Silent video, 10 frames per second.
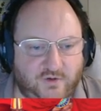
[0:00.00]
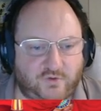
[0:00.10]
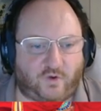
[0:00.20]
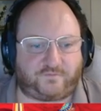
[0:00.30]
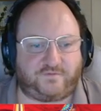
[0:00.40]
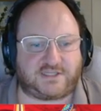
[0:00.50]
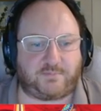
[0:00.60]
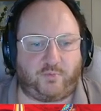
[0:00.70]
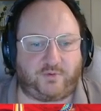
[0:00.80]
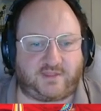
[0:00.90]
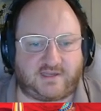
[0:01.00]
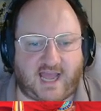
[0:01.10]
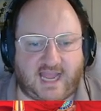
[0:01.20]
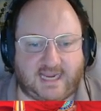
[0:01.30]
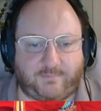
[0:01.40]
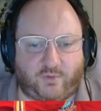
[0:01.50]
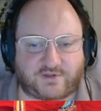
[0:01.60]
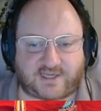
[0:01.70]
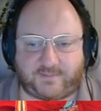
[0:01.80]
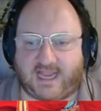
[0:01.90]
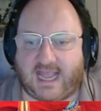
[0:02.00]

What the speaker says: not visible with the name or something.